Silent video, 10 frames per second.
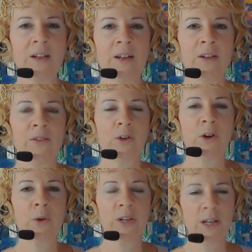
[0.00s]
So
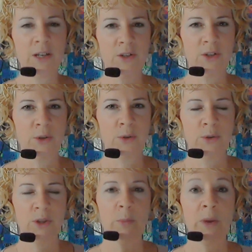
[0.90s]
going
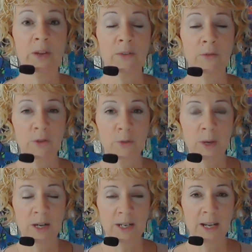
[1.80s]
into the base of your
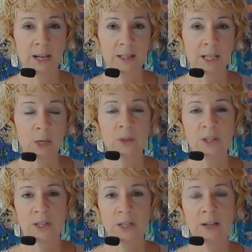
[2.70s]
spine again, like we
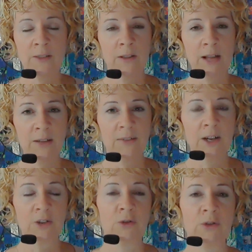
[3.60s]
did in the last
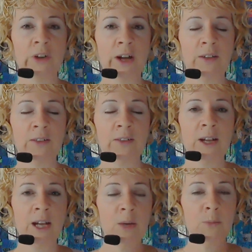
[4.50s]
exercise,
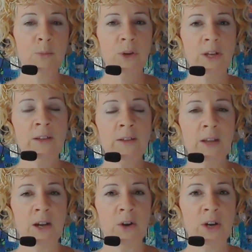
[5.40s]
and breathing
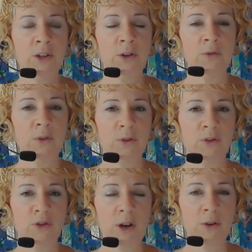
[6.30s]
there in your
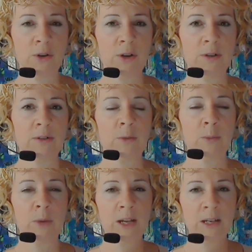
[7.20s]
first chakra.
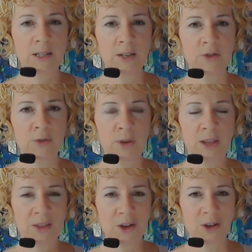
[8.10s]
Paying attention
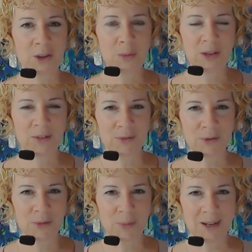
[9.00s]
right there to the base of your
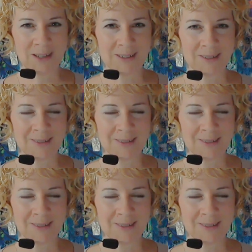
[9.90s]
spine.